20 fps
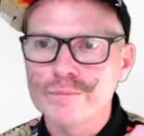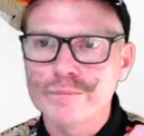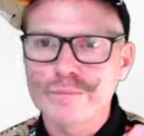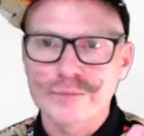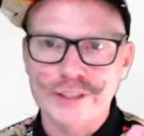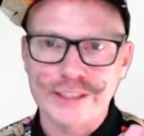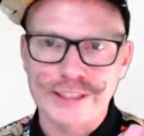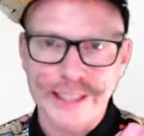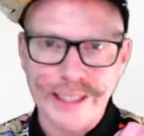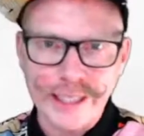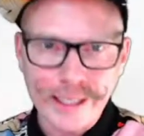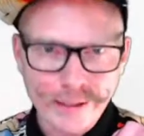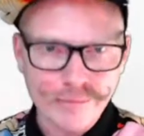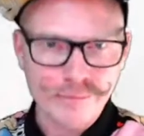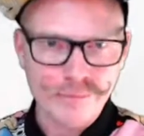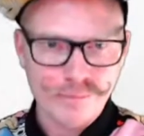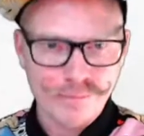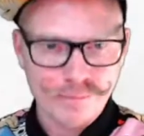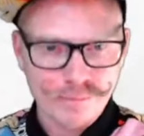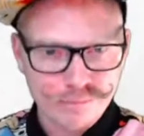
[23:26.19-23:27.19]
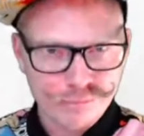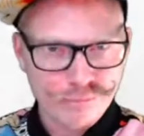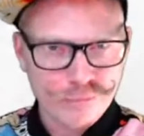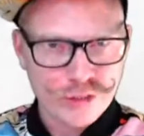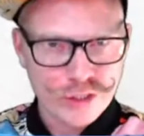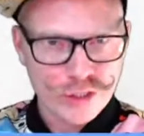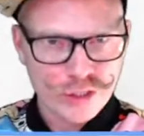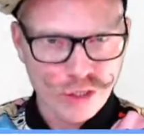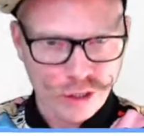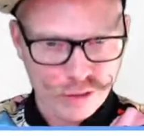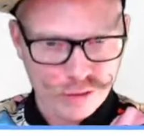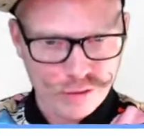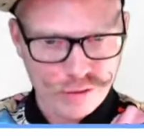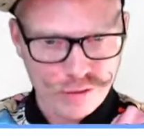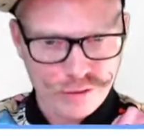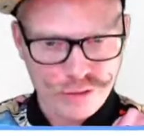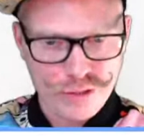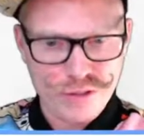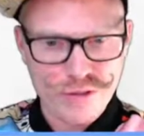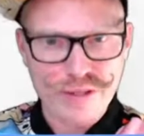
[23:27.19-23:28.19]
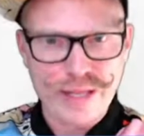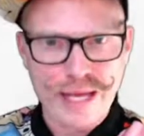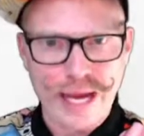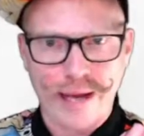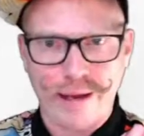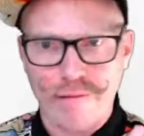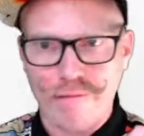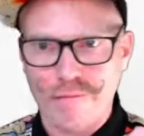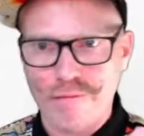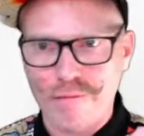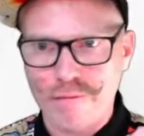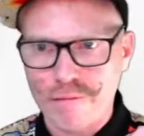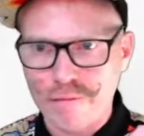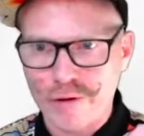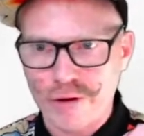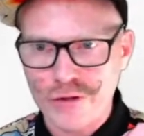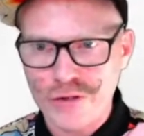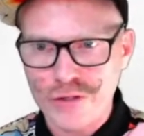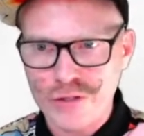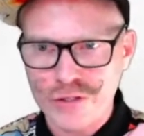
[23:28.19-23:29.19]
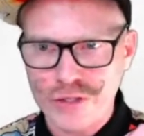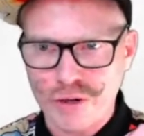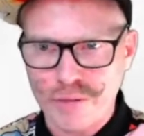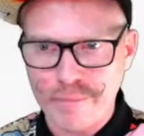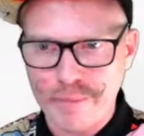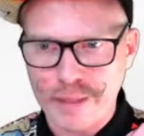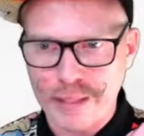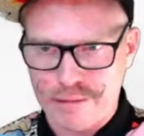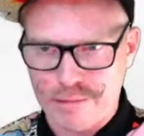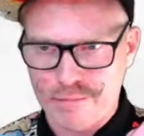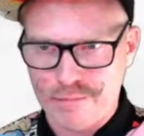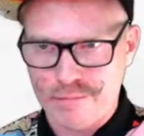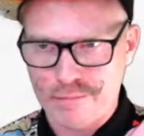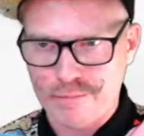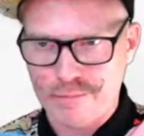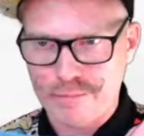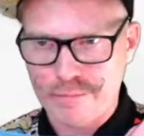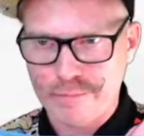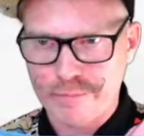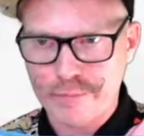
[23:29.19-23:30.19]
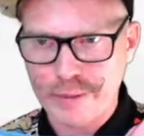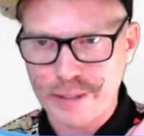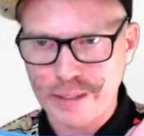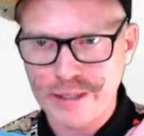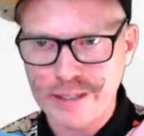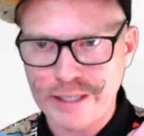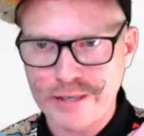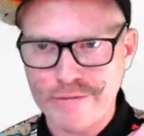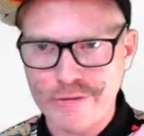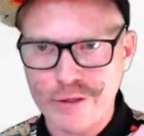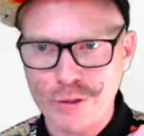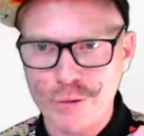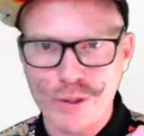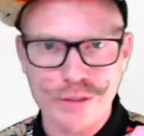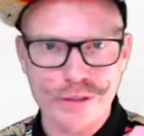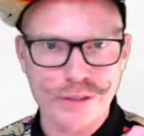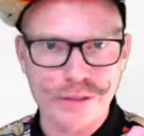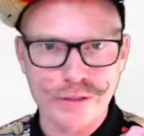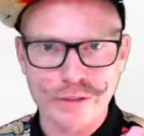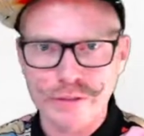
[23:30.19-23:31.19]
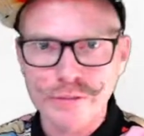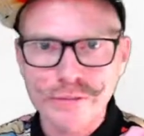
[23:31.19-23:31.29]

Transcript: See? So do that on your zombie, but only if you want to.